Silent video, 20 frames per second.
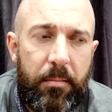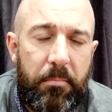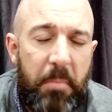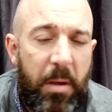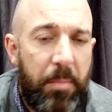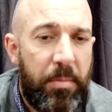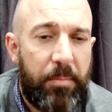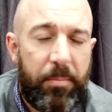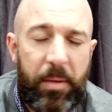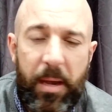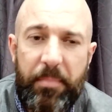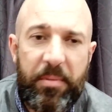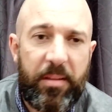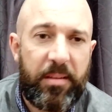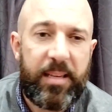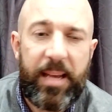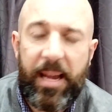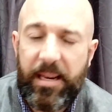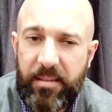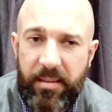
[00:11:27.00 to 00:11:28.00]
Maybe perhaps a
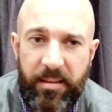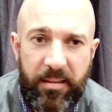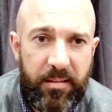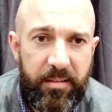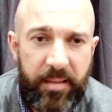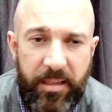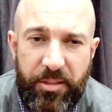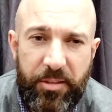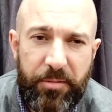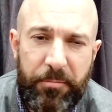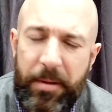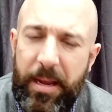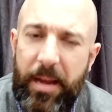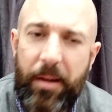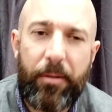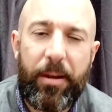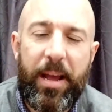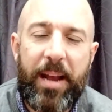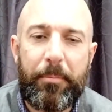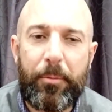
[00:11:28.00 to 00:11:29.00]
tactics section,
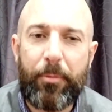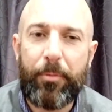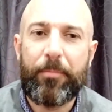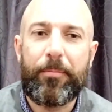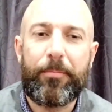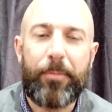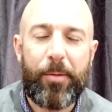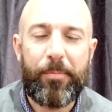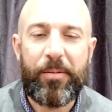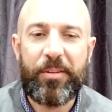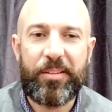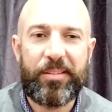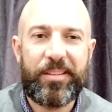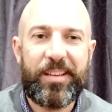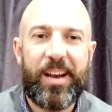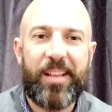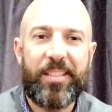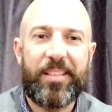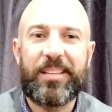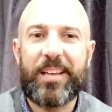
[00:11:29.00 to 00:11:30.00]
how Hannibal, Rome versus
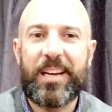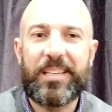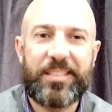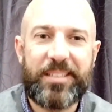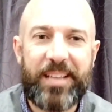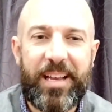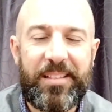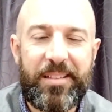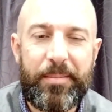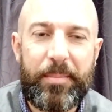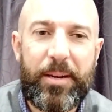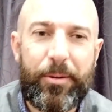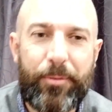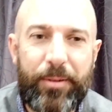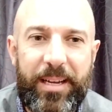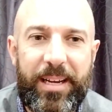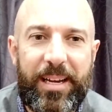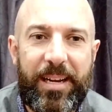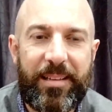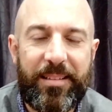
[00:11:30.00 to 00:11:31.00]
Carthage has the battle
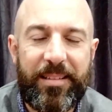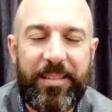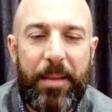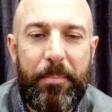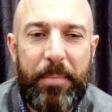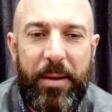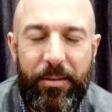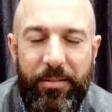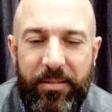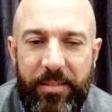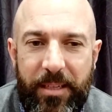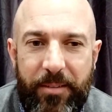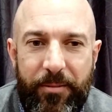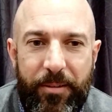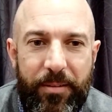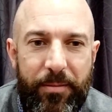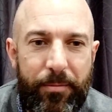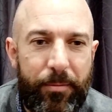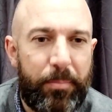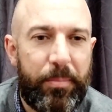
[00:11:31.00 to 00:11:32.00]
cards, and that battle
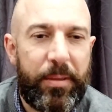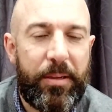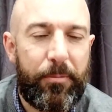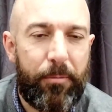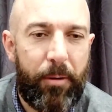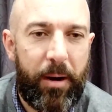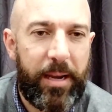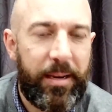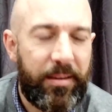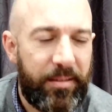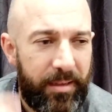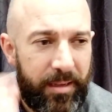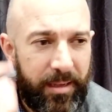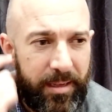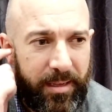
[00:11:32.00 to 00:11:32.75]
sequence would be great.